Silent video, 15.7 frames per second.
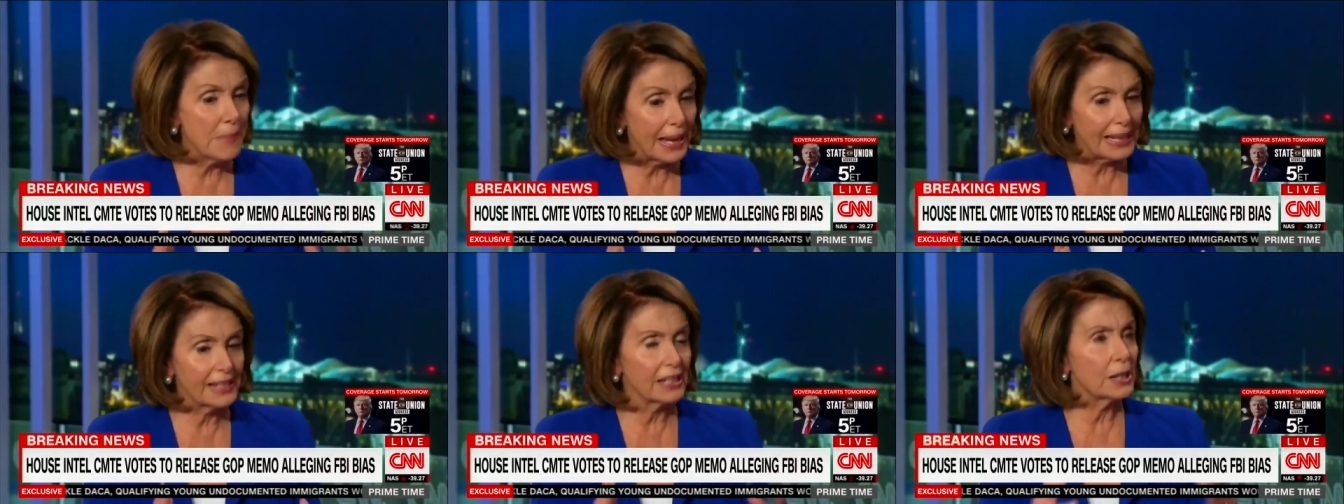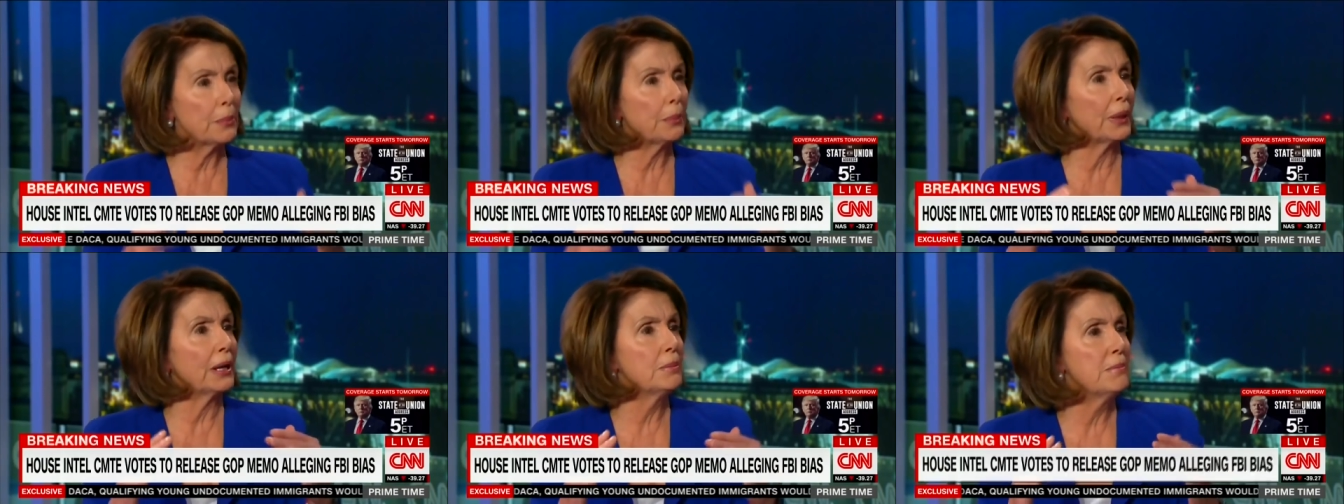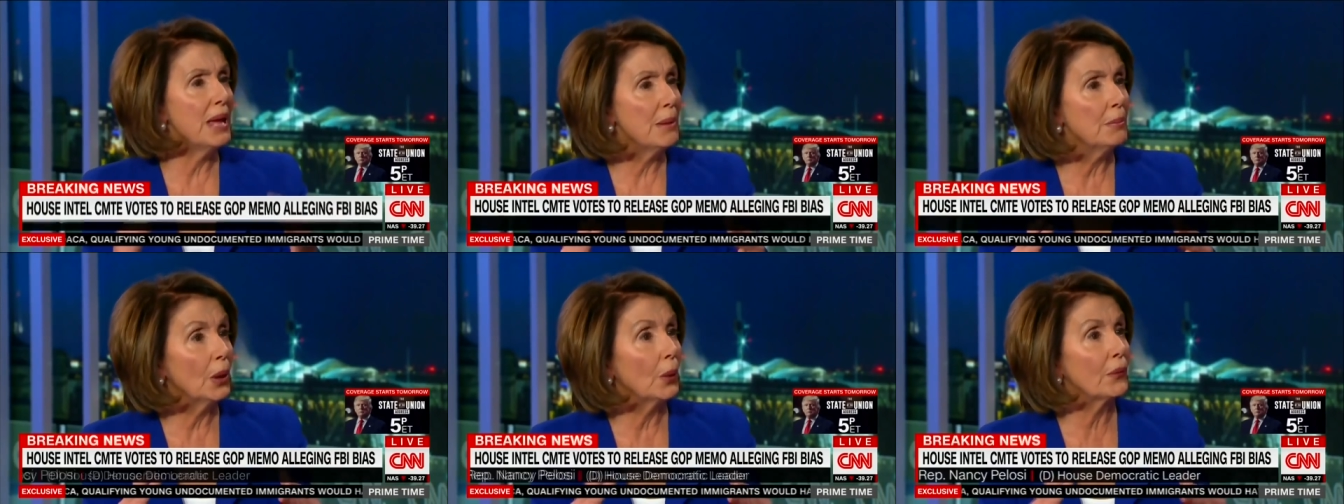made up a
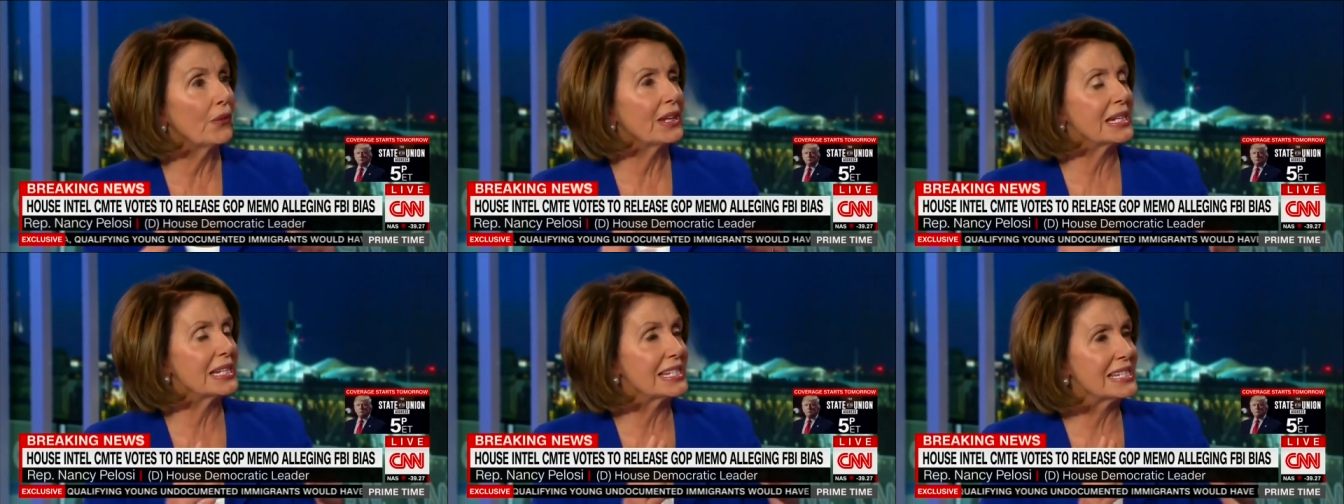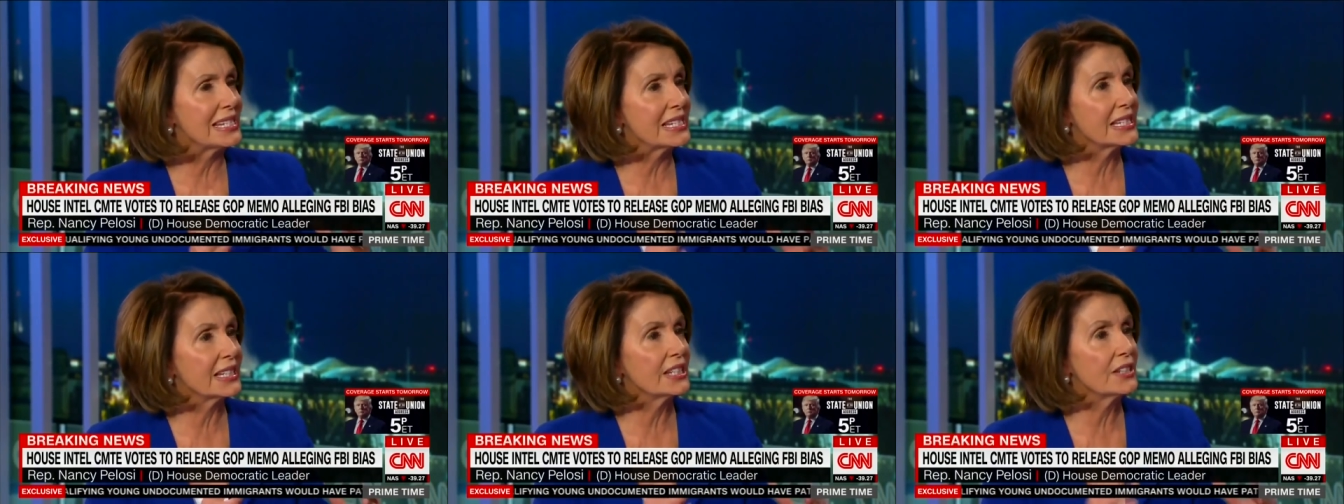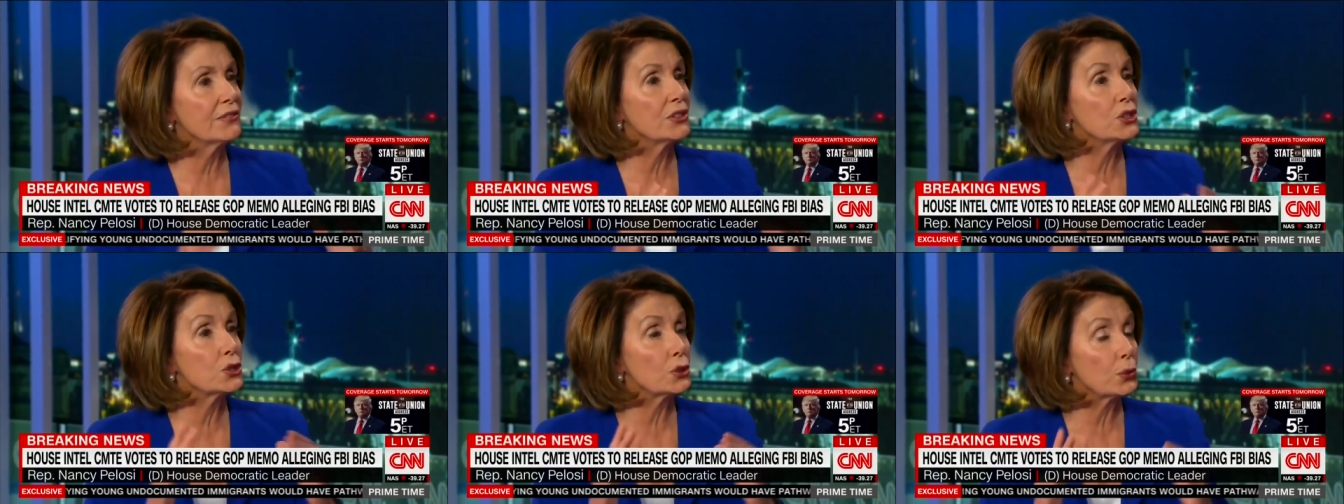memo that isn't
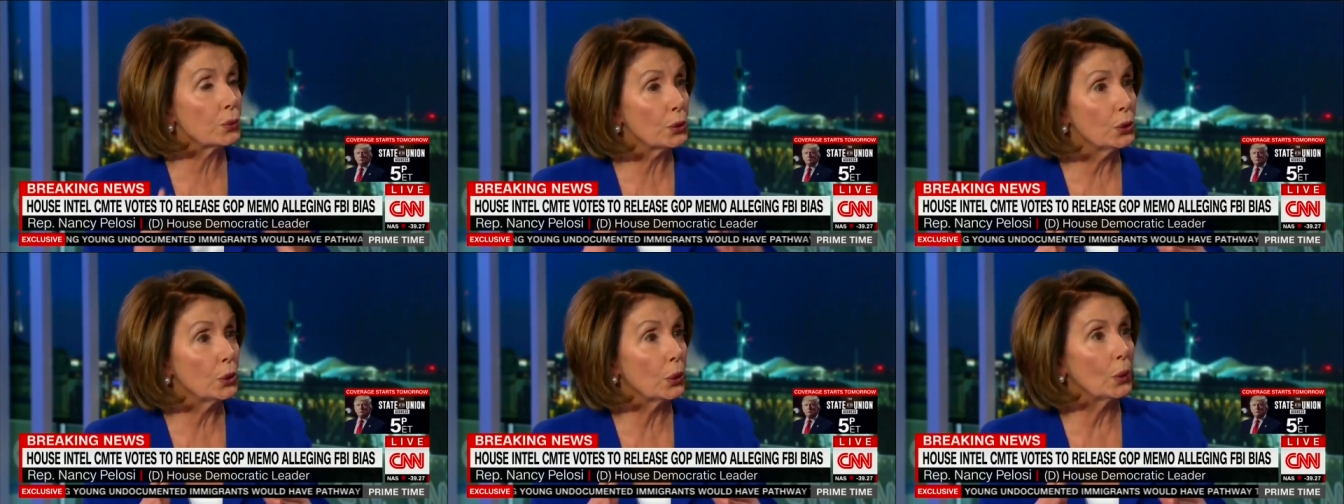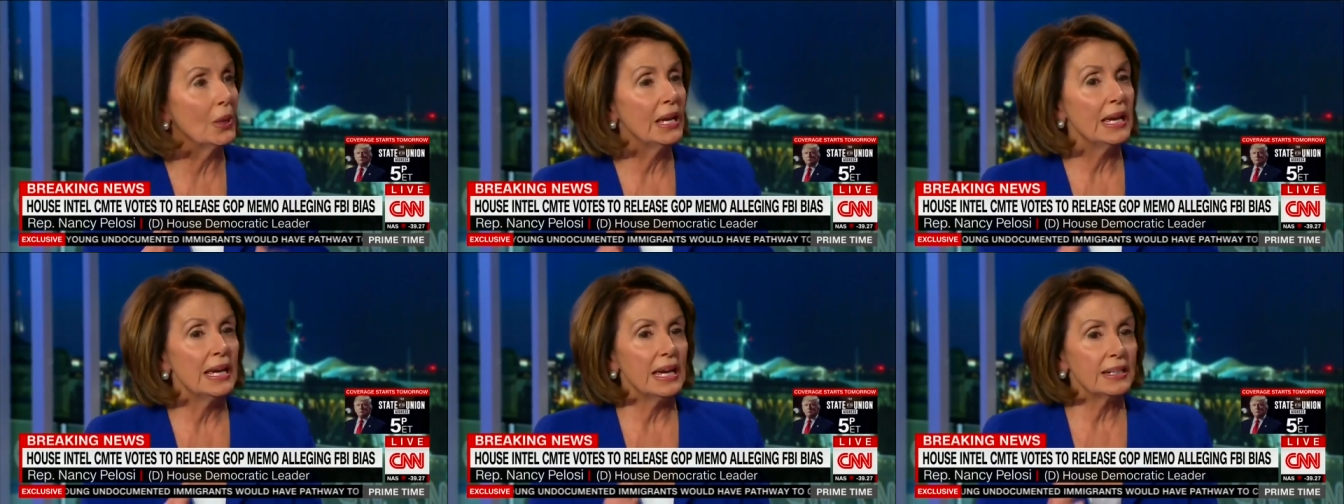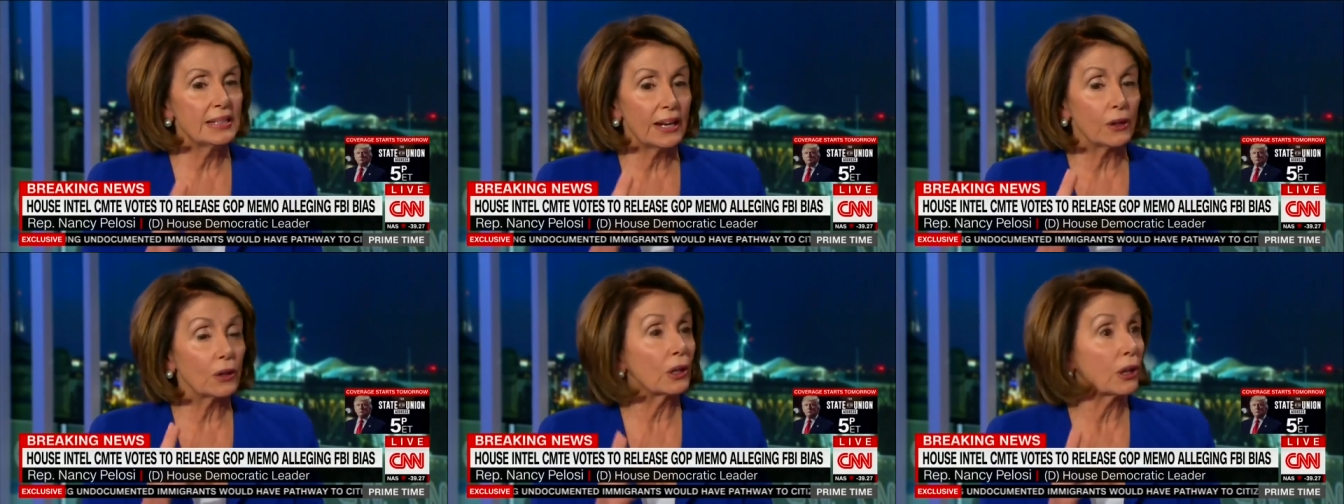even true,
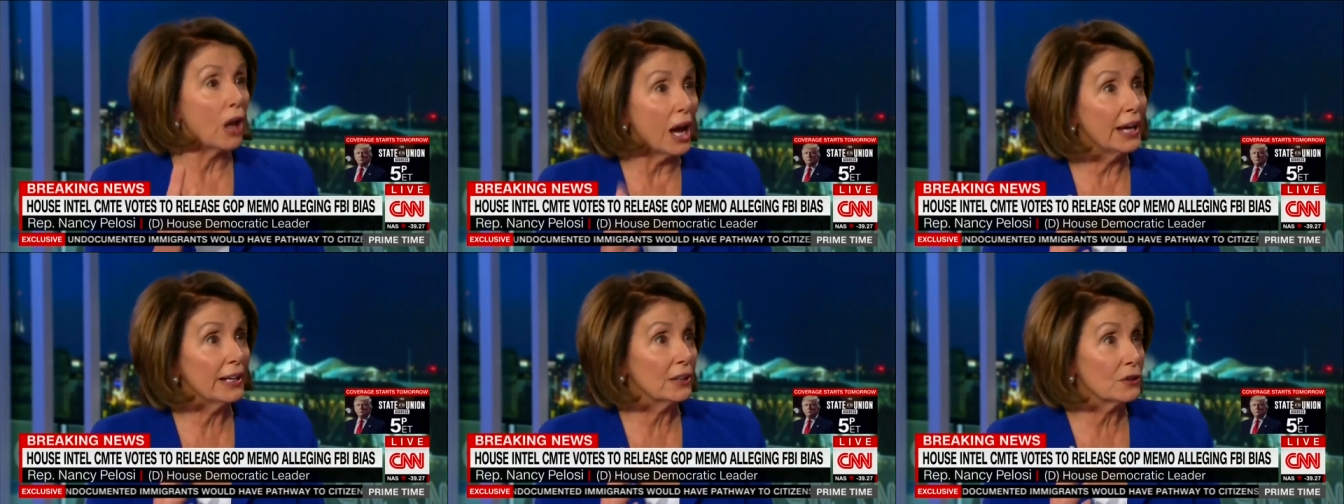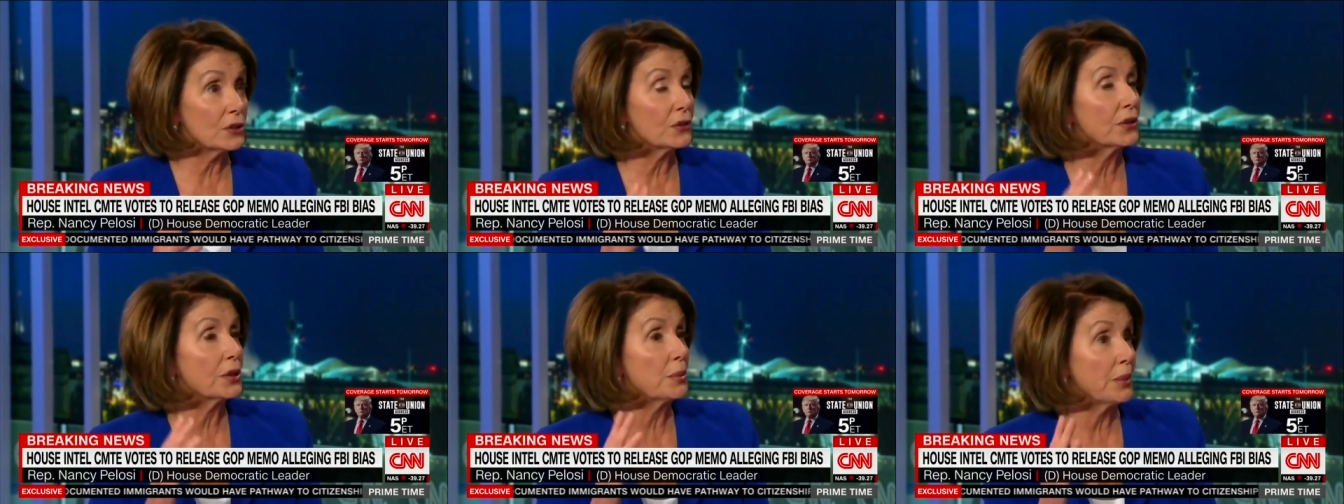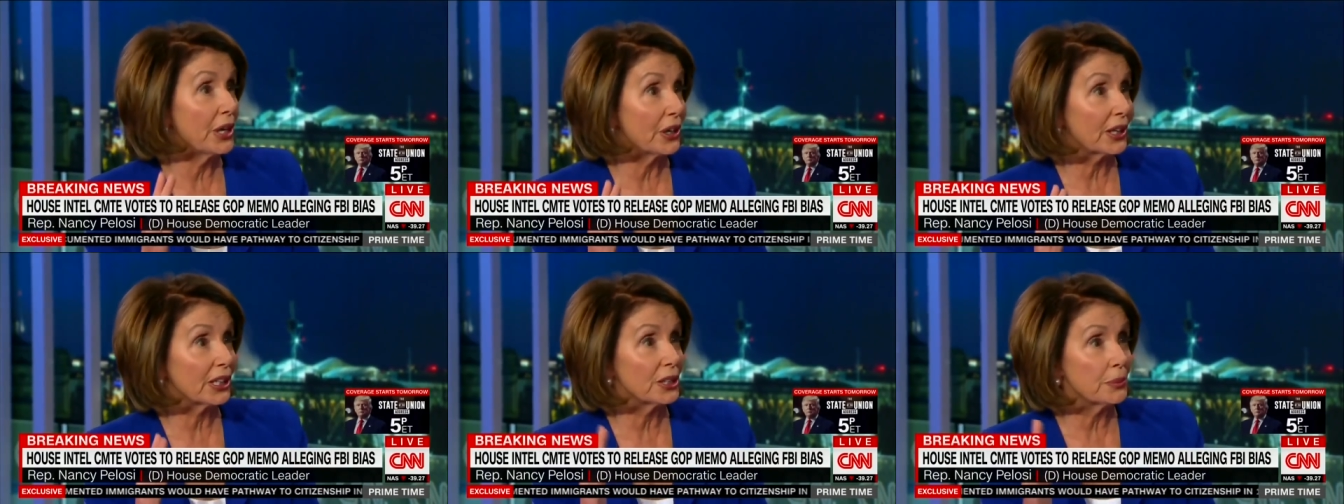and they're lying to the
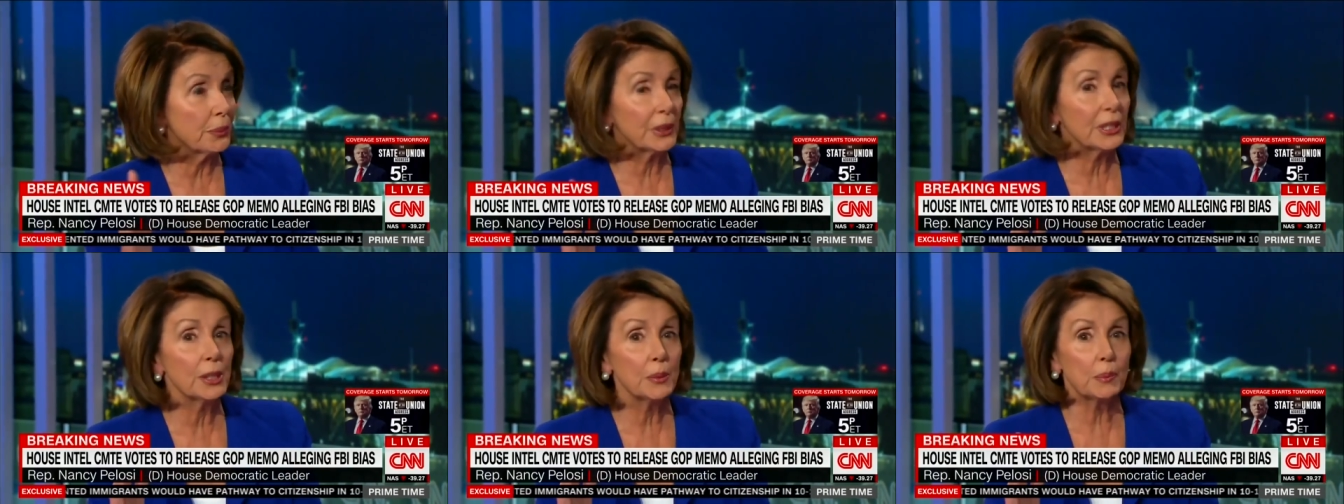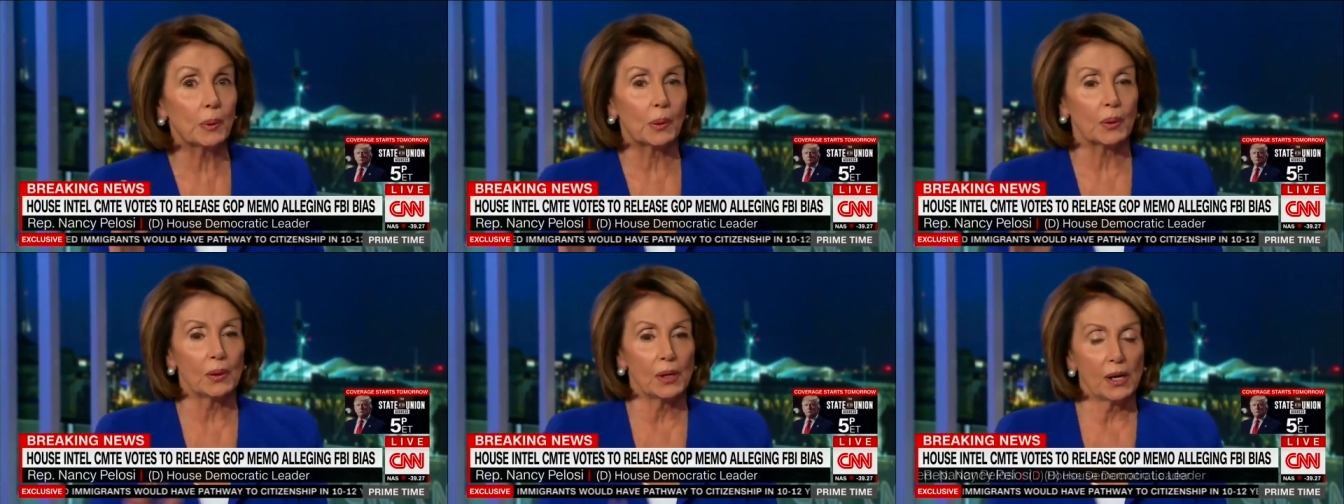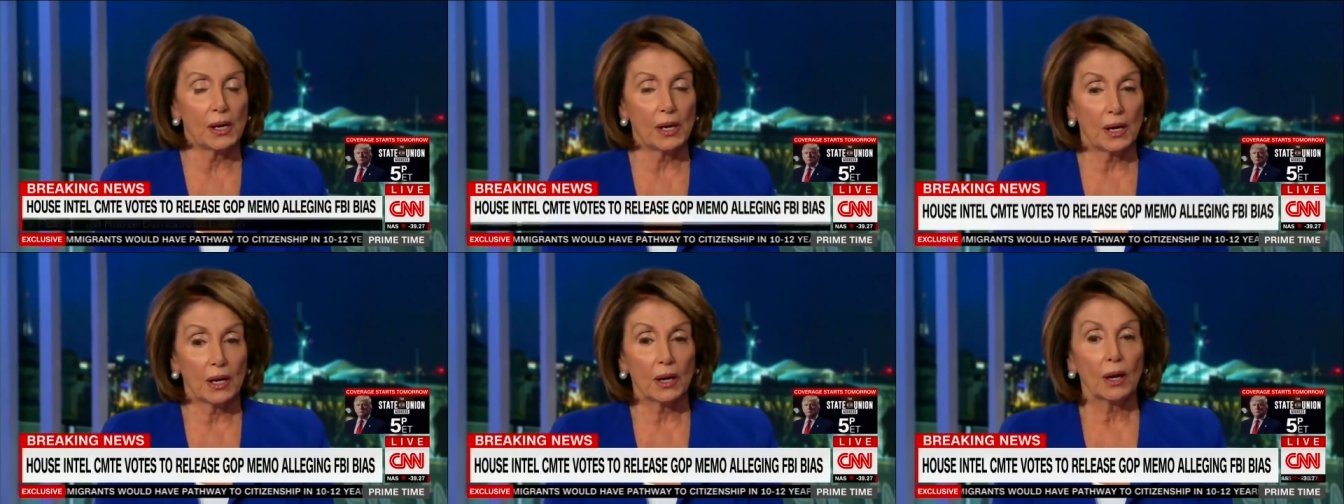American. So what are you going to do about it?